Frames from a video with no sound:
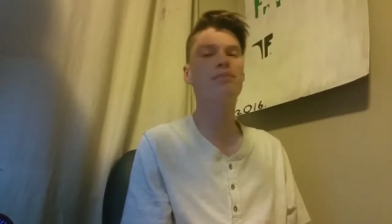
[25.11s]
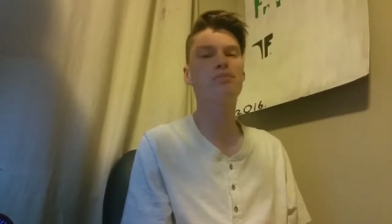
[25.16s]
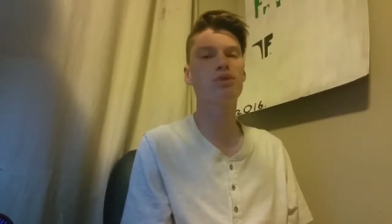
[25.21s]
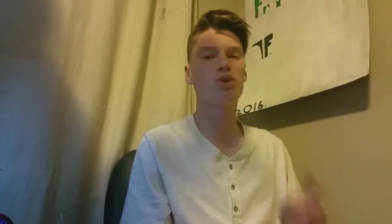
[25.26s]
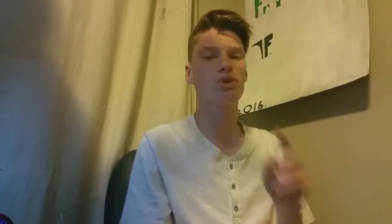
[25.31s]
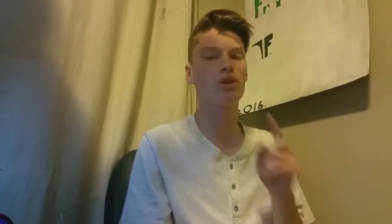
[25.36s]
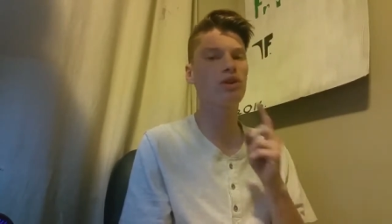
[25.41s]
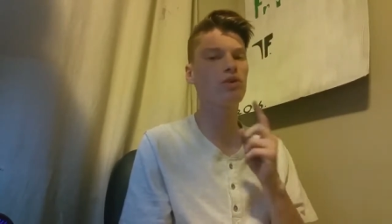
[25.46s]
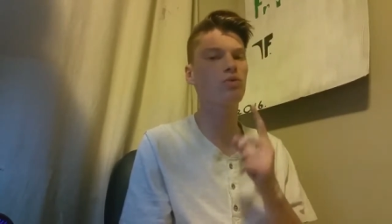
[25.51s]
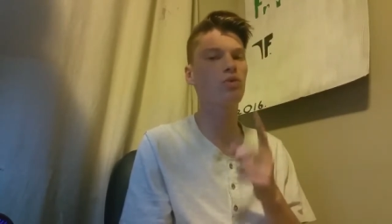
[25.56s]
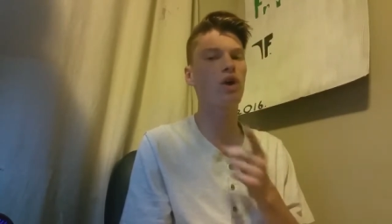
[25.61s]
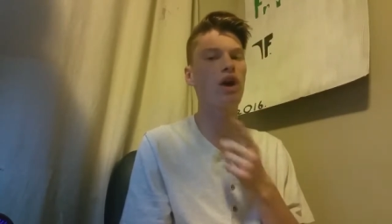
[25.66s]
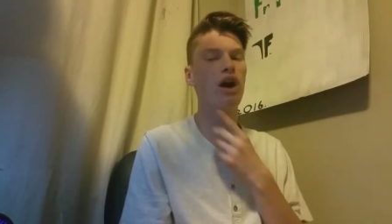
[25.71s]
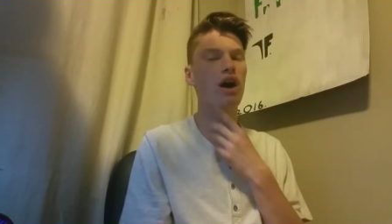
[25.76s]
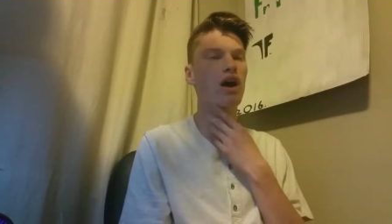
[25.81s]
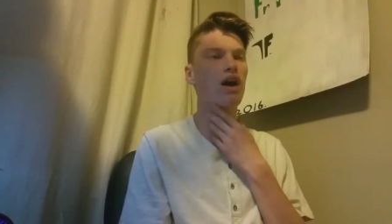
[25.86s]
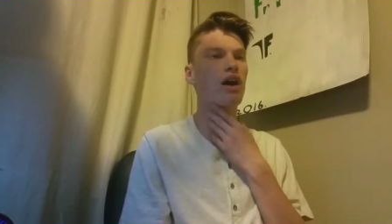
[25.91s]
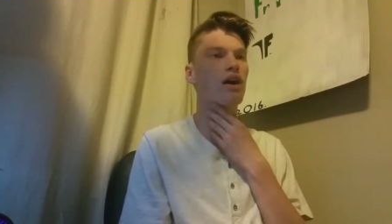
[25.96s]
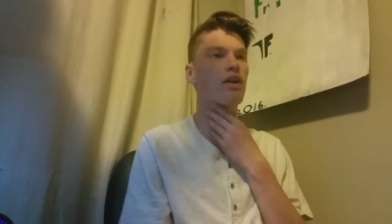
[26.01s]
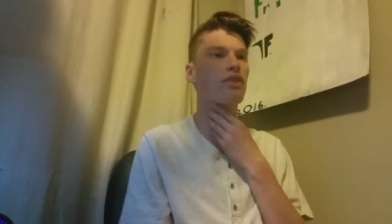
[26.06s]

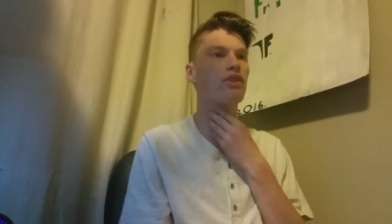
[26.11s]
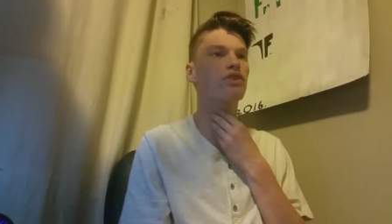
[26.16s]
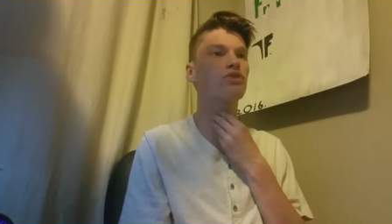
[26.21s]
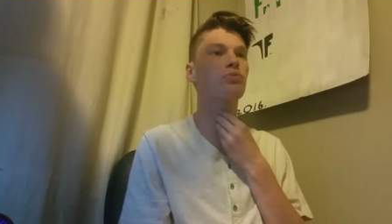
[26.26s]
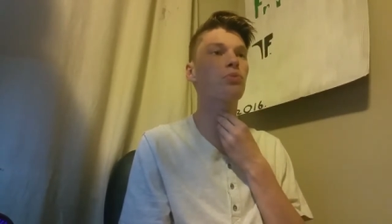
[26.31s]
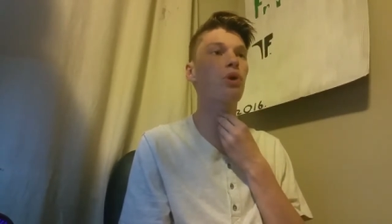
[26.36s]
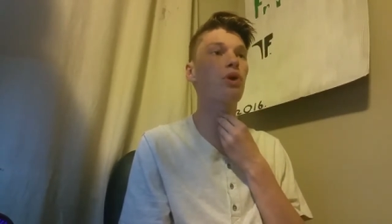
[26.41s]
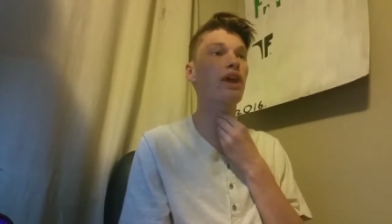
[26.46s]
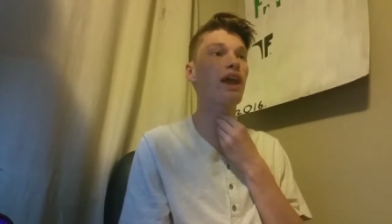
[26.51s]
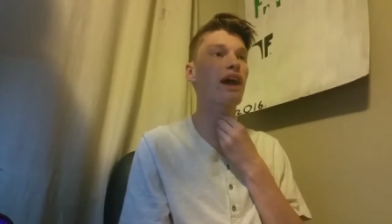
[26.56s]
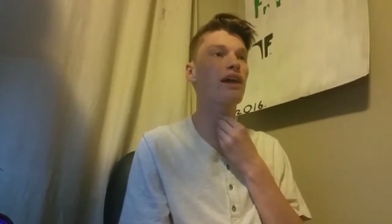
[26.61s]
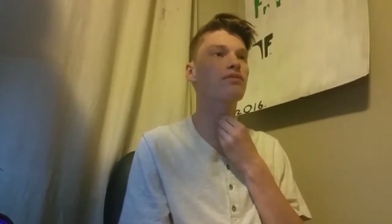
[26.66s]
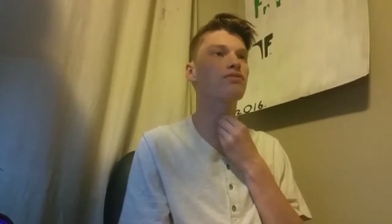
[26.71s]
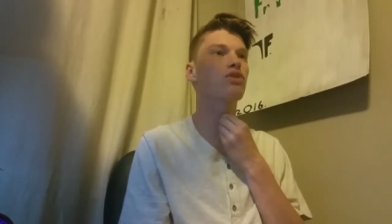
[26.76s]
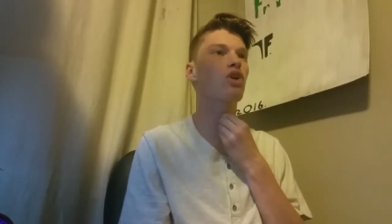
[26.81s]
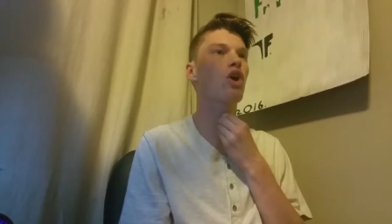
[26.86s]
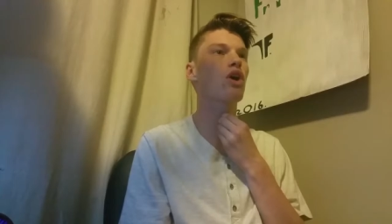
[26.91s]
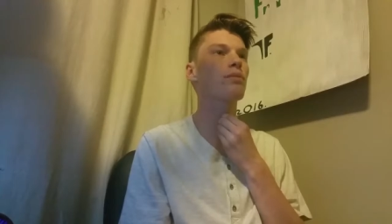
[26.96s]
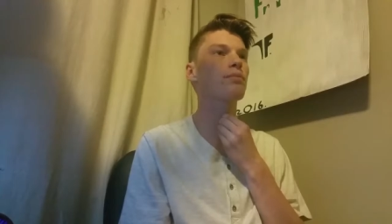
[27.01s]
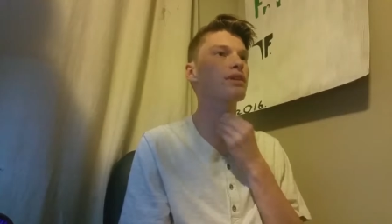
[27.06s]
uploaded the Spokane
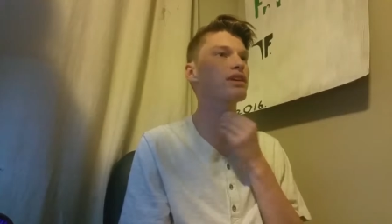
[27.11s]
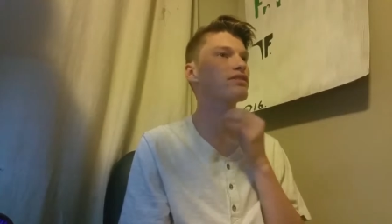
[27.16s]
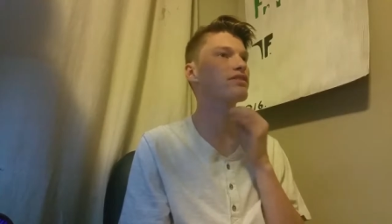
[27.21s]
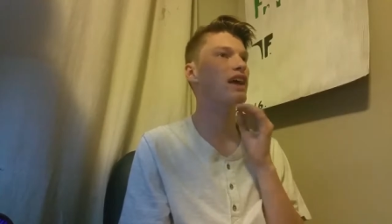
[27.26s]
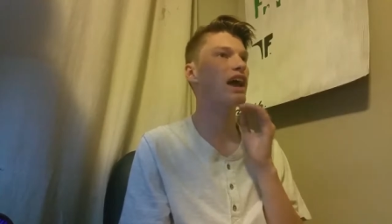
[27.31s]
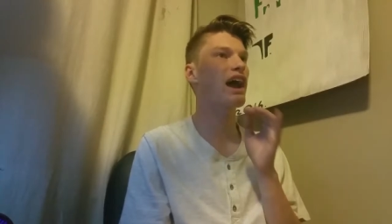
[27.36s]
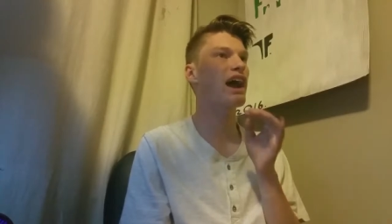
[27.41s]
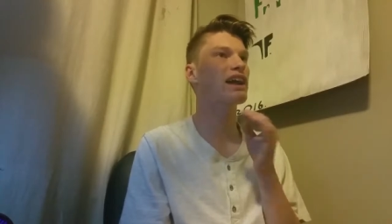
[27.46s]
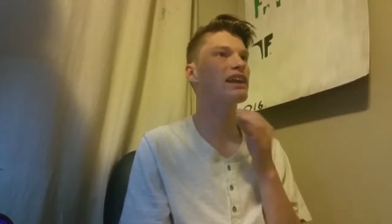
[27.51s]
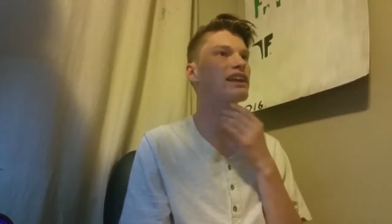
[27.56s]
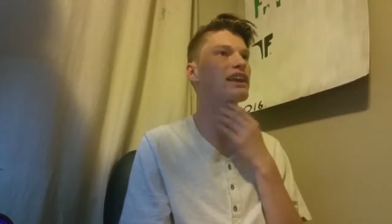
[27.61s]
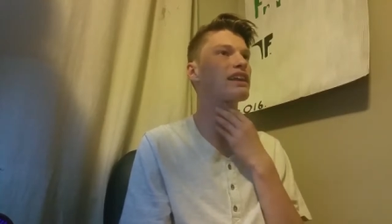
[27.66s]
vlog because I had